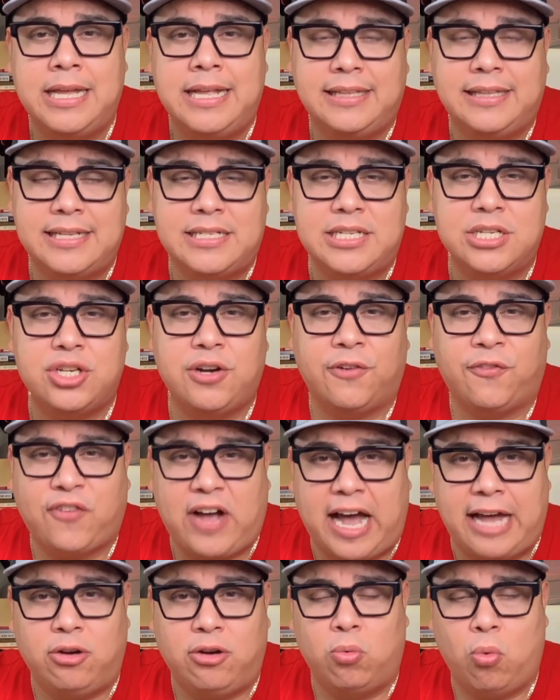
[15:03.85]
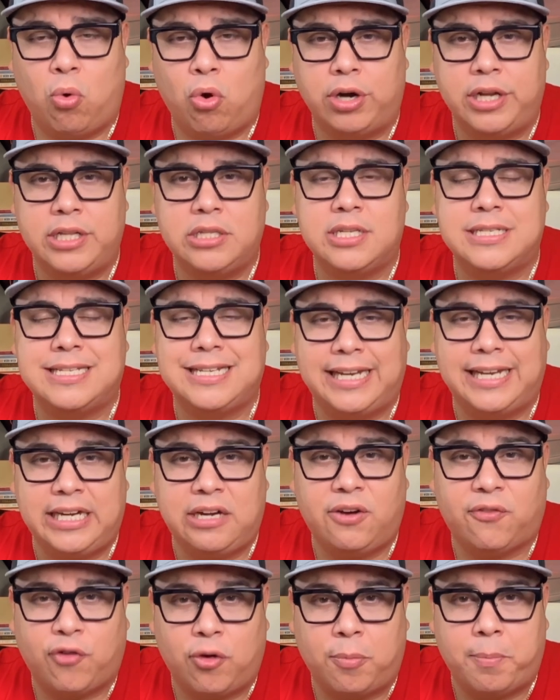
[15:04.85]
This is your final warning to delete
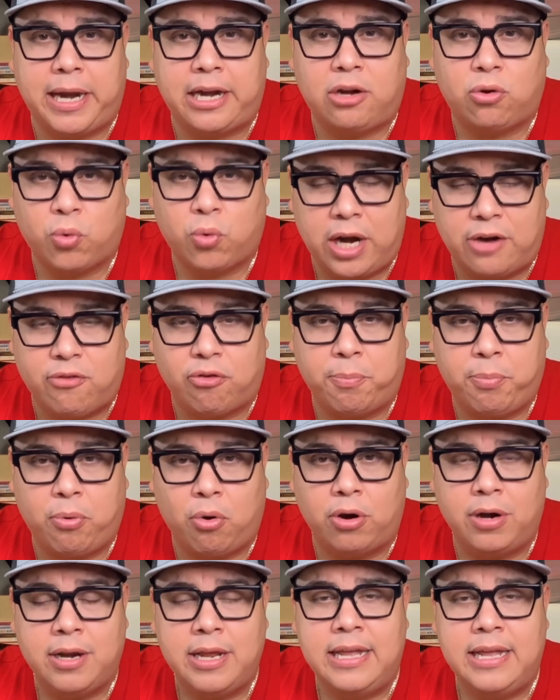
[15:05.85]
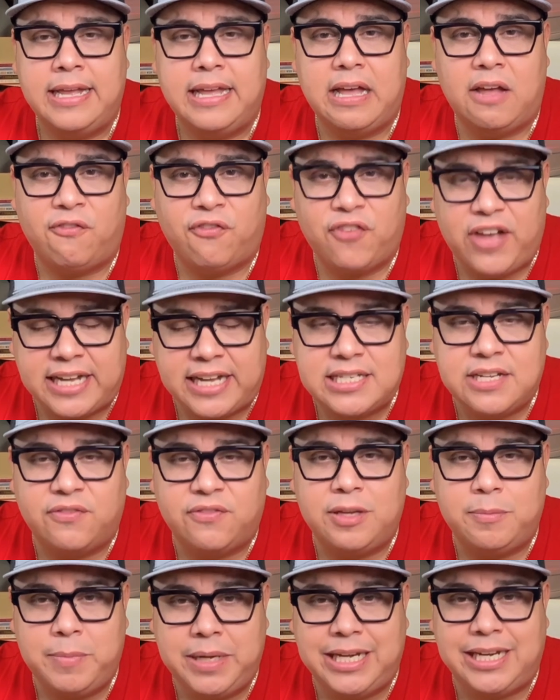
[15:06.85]
it from my credit report, effective
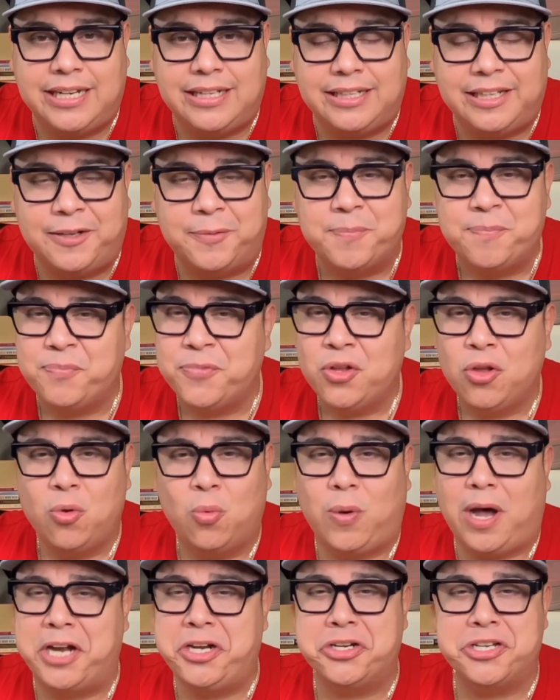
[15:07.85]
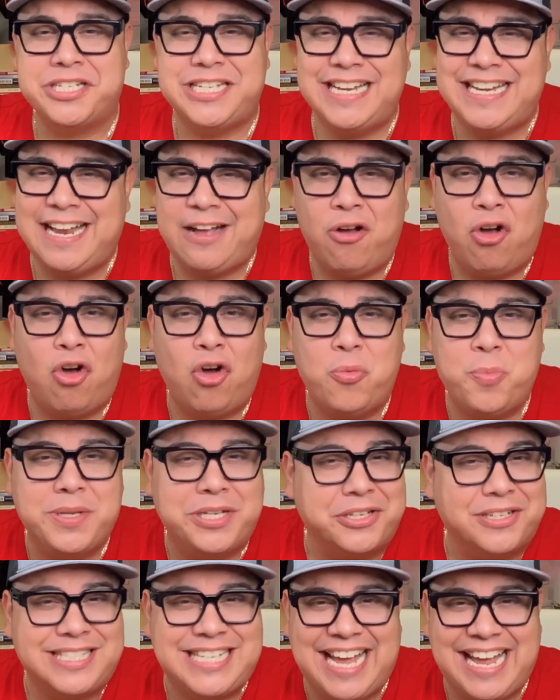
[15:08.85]
immediately. While you're sitting at home with
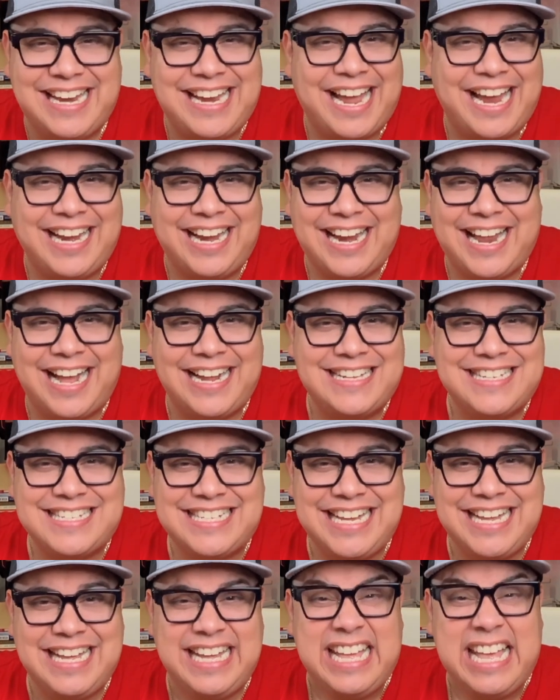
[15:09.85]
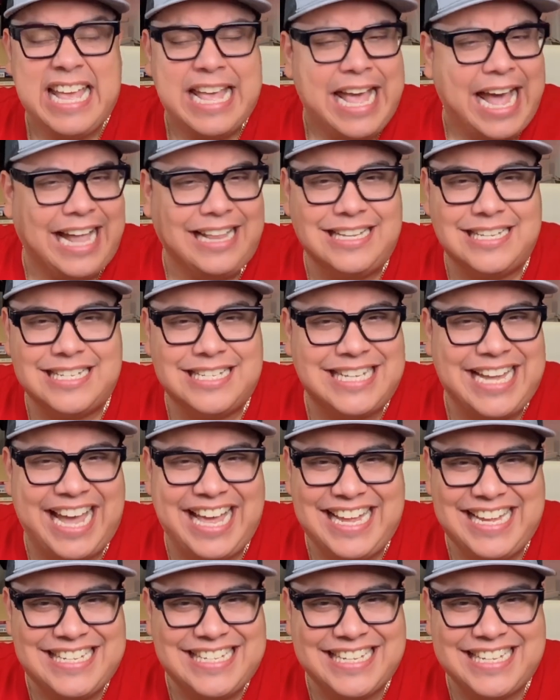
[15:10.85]
your ten ninety-nine C and this
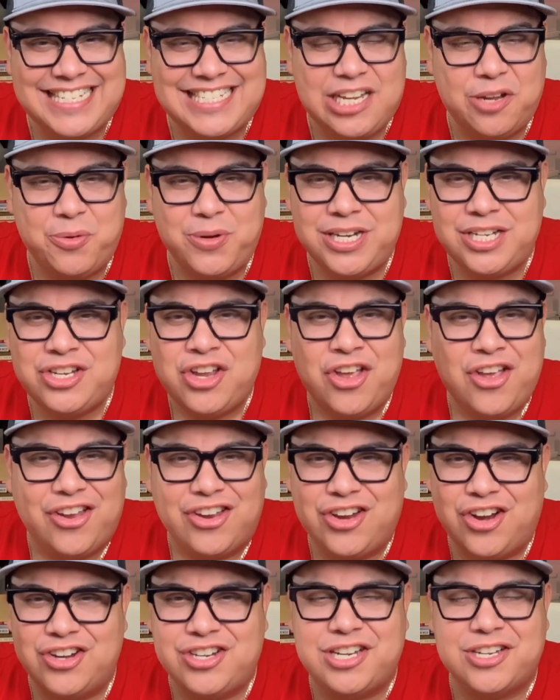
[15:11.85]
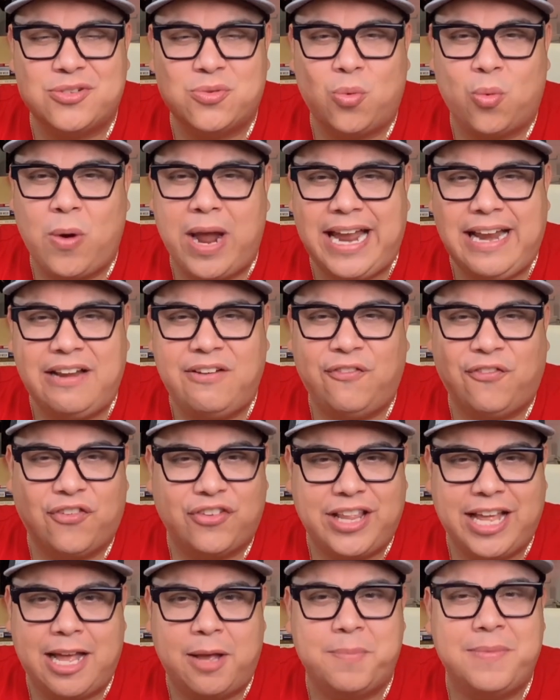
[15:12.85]
debt is extinguished, you're just waiting for
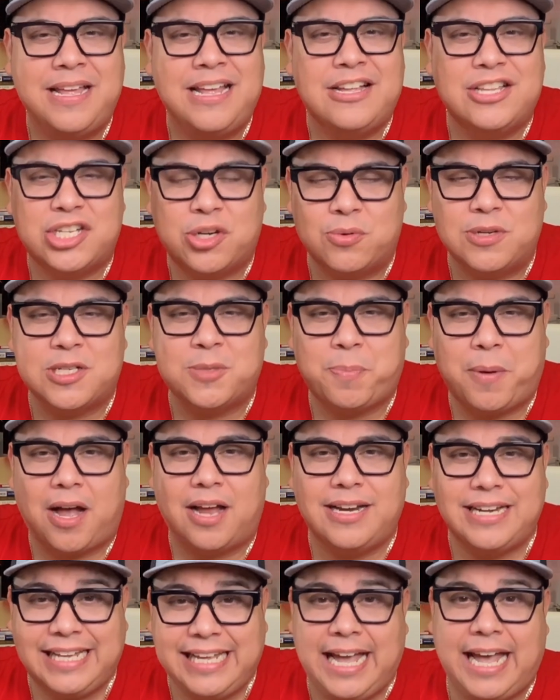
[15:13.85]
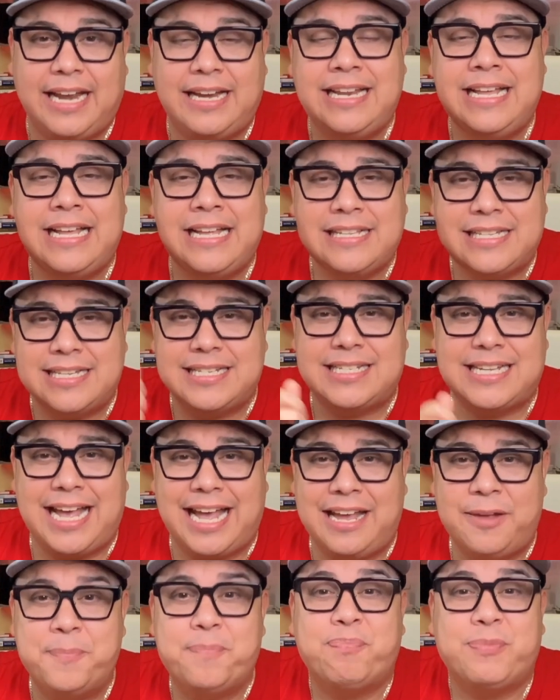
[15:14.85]
them to respond again to
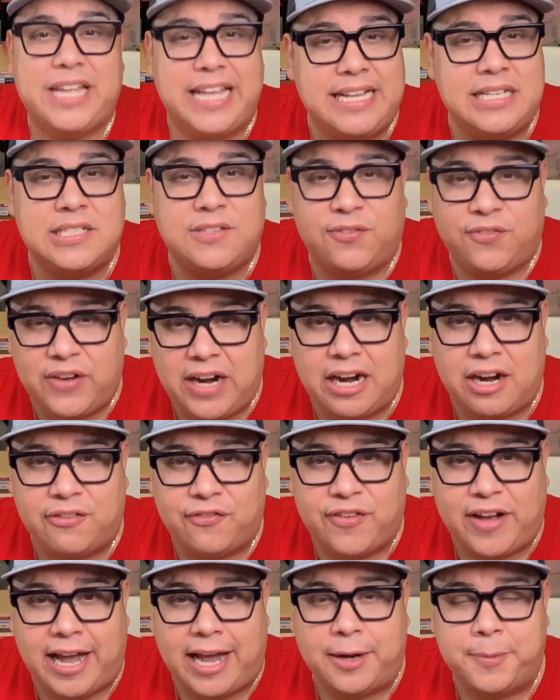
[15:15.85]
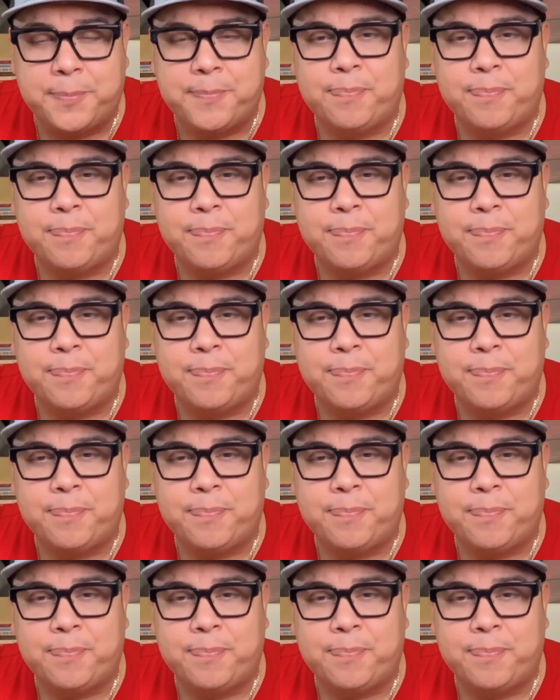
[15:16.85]
say it's verified.